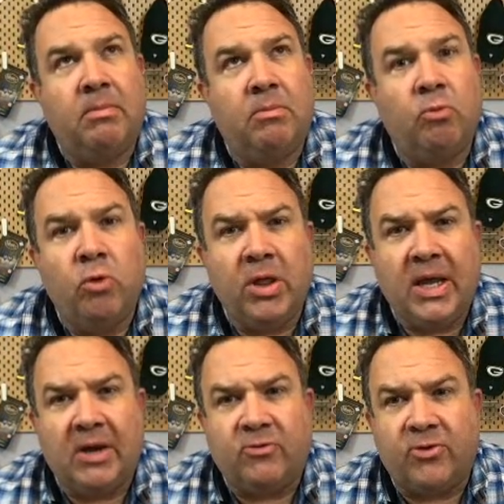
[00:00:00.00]
really
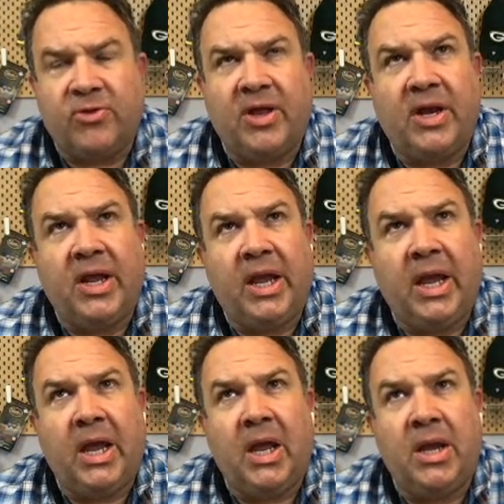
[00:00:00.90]
interested
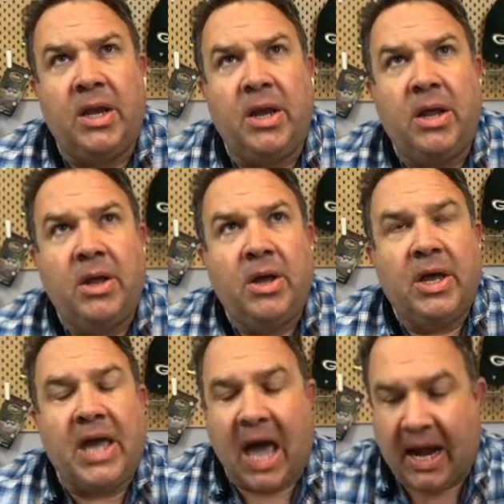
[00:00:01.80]
in
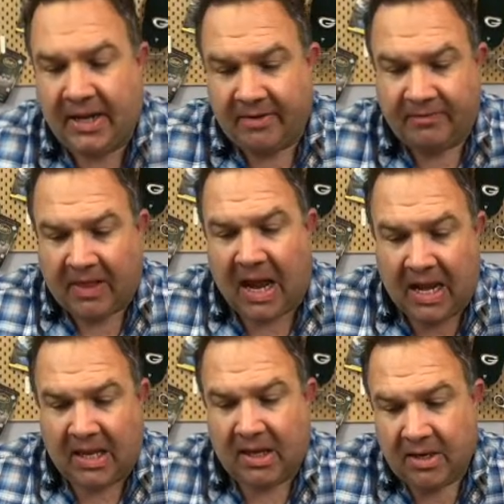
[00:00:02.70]
kind of
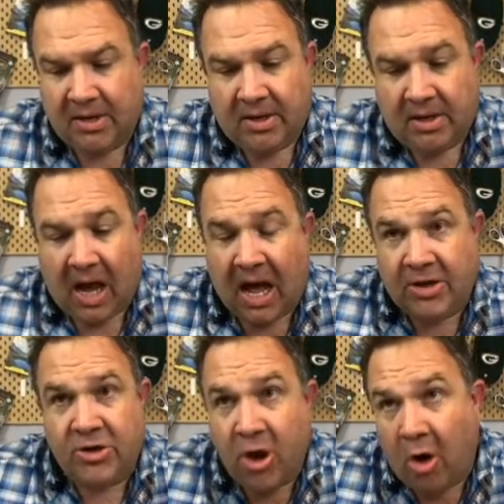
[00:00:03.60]
like a
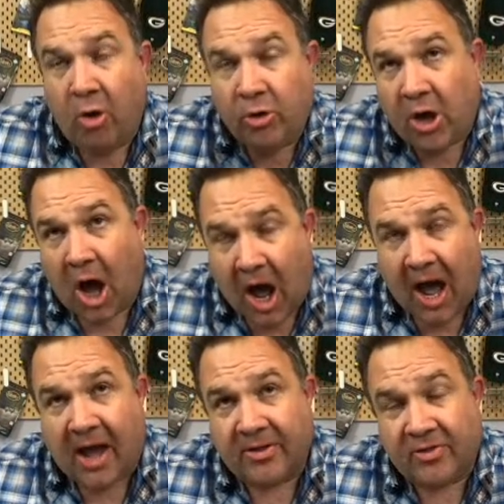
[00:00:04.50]

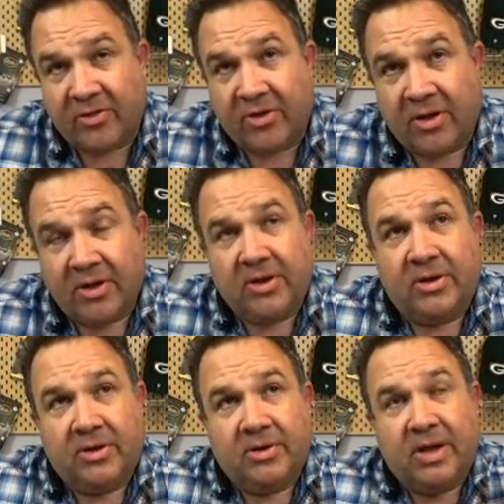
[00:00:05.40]
no-cost
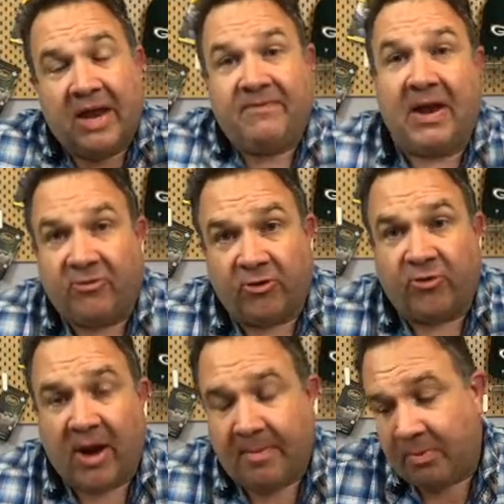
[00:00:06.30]
adventure
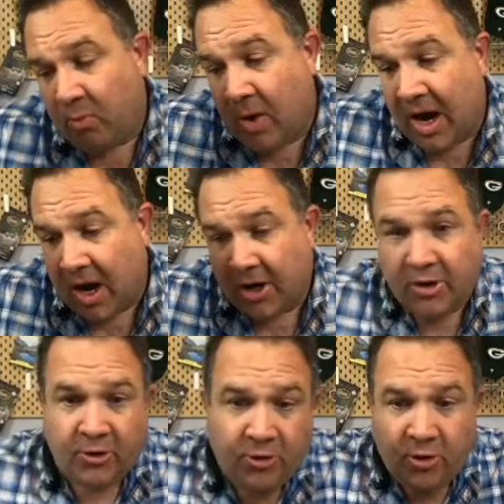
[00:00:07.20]
trip where
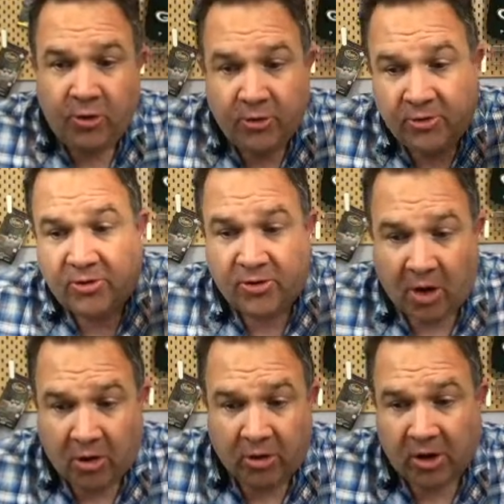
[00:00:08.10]
you use
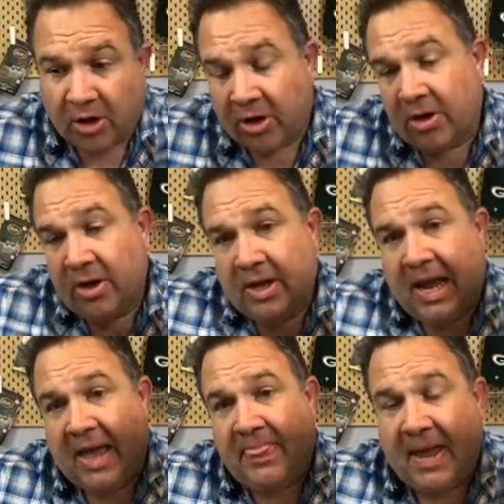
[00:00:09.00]
solar
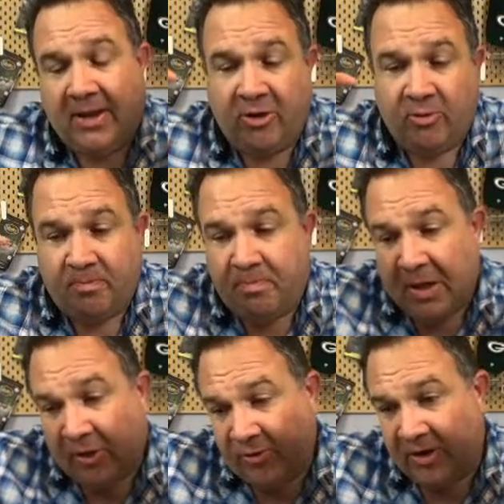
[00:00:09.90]
and then you
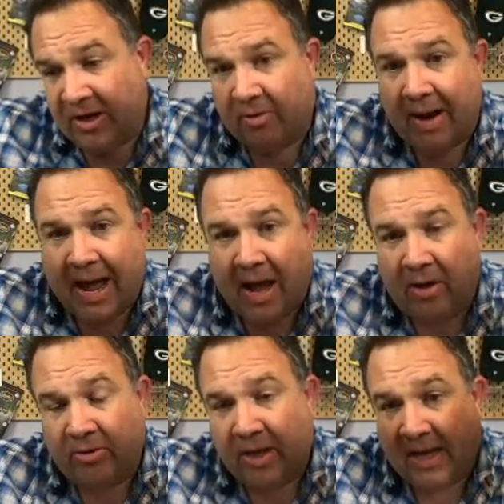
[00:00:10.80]
built it
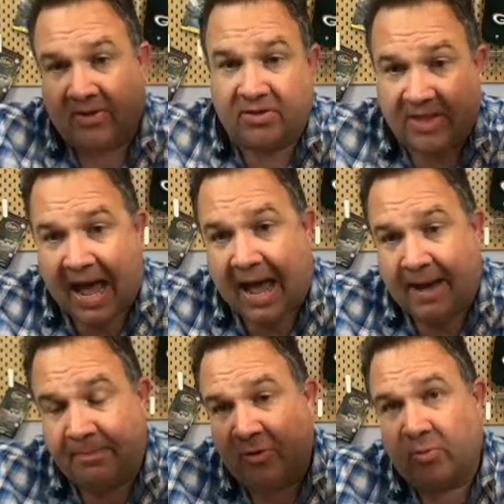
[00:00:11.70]
around like
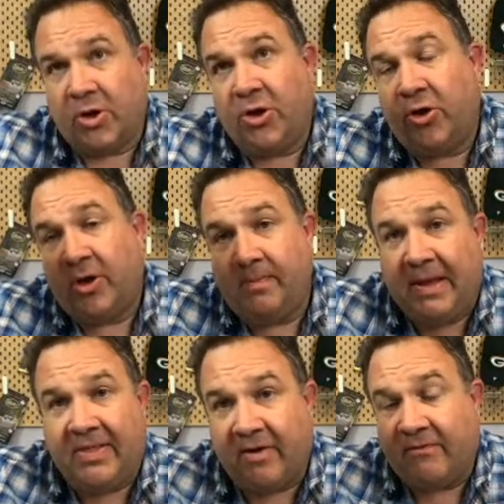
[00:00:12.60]
stops where you could
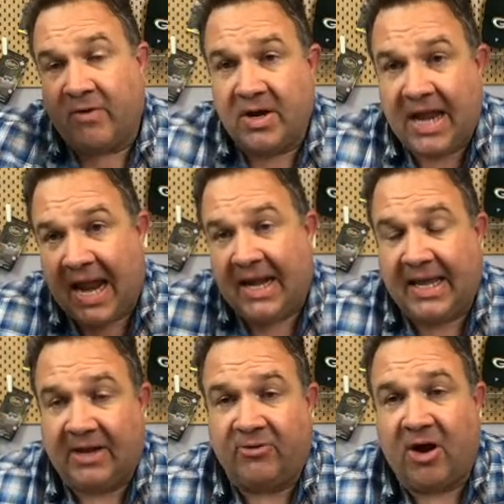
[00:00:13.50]
be there for a day to
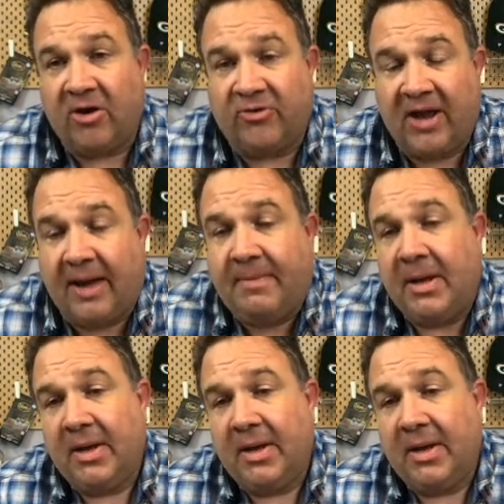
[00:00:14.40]
get charged up.